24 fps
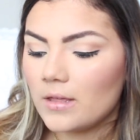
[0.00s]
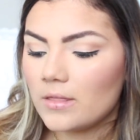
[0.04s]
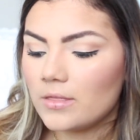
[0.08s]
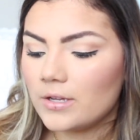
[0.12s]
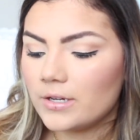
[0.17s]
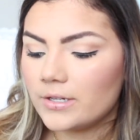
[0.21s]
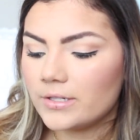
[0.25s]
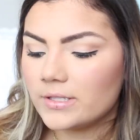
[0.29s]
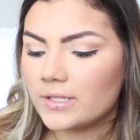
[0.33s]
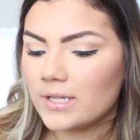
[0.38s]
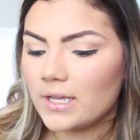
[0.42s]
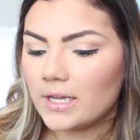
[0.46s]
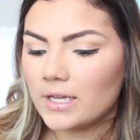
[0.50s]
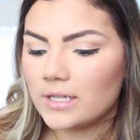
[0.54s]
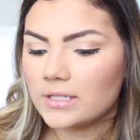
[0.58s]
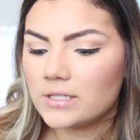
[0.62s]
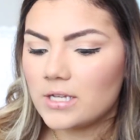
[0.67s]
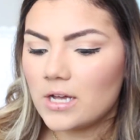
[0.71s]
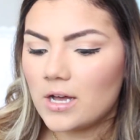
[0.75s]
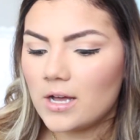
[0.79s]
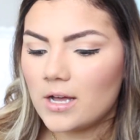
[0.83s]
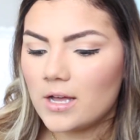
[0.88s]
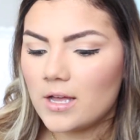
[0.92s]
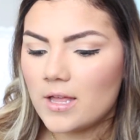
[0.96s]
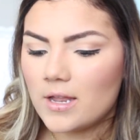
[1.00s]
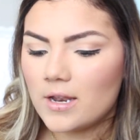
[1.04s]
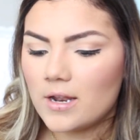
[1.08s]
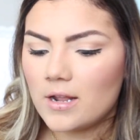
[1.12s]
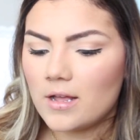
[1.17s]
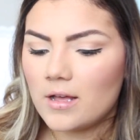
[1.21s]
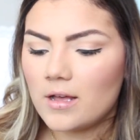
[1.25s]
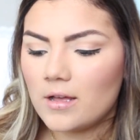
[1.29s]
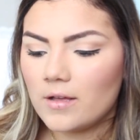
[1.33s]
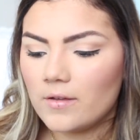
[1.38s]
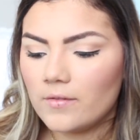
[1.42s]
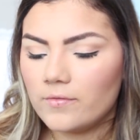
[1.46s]
there's like a
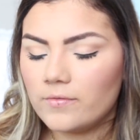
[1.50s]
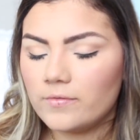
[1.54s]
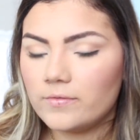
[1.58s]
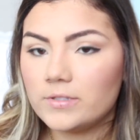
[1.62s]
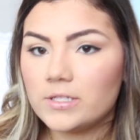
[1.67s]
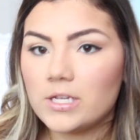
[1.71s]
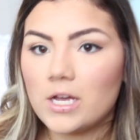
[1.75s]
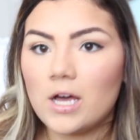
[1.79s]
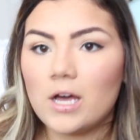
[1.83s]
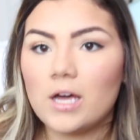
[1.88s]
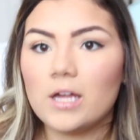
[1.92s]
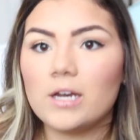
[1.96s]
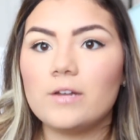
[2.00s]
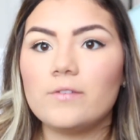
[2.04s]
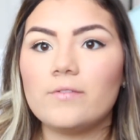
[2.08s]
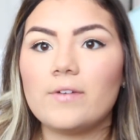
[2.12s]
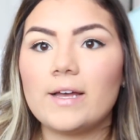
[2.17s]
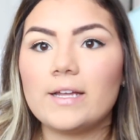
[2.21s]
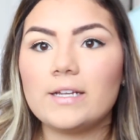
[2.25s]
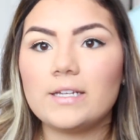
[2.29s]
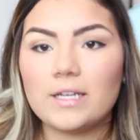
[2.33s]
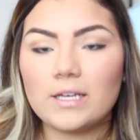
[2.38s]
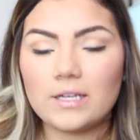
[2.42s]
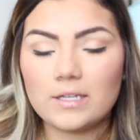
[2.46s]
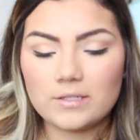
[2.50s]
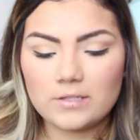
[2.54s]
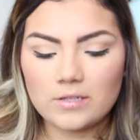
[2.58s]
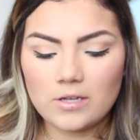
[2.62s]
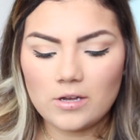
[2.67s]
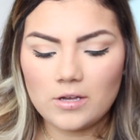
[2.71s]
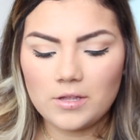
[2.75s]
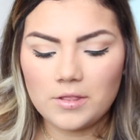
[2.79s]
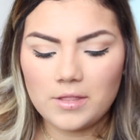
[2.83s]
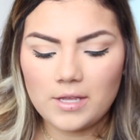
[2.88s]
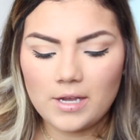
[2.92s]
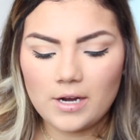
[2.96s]
ton of ton of ideas
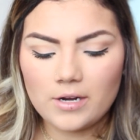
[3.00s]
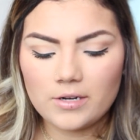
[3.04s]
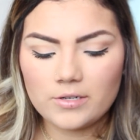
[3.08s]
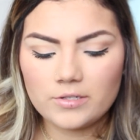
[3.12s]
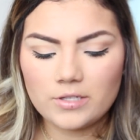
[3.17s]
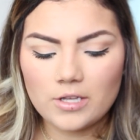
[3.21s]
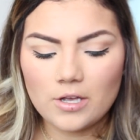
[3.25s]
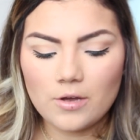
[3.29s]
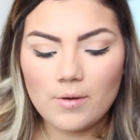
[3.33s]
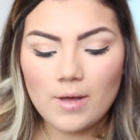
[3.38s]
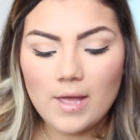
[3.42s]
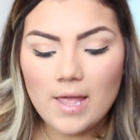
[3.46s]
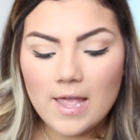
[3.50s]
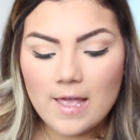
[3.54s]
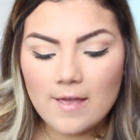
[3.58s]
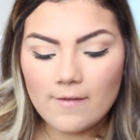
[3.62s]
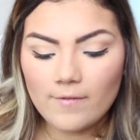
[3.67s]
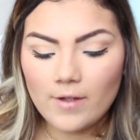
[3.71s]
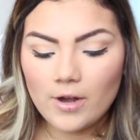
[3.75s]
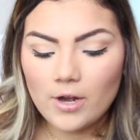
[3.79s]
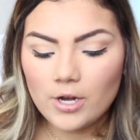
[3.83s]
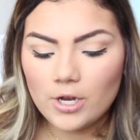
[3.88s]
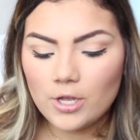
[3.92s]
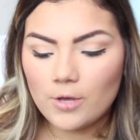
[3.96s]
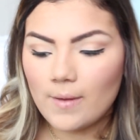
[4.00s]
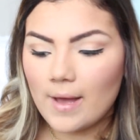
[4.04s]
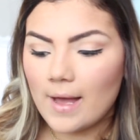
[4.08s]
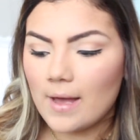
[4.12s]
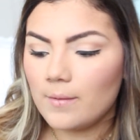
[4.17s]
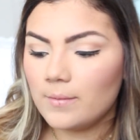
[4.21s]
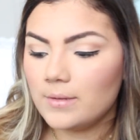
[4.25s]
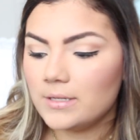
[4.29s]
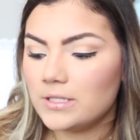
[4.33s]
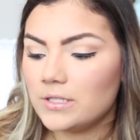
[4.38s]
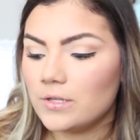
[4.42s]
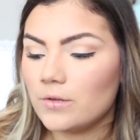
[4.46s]
on there so if I were you
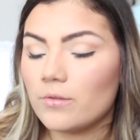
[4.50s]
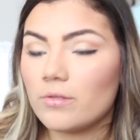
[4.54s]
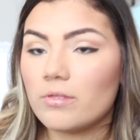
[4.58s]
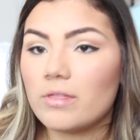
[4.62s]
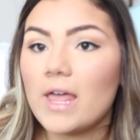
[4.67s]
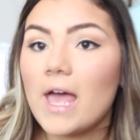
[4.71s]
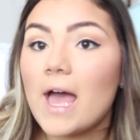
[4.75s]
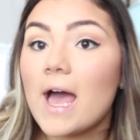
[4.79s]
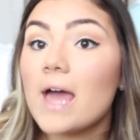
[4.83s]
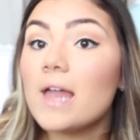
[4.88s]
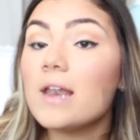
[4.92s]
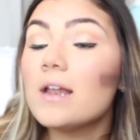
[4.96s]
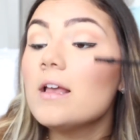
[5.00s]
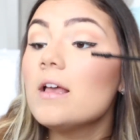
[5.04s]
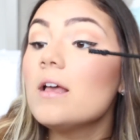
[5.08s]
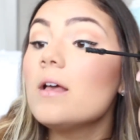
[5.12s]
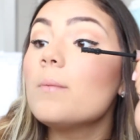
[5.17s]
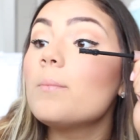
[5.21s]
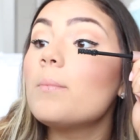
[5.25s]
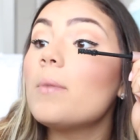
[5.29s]
I would do that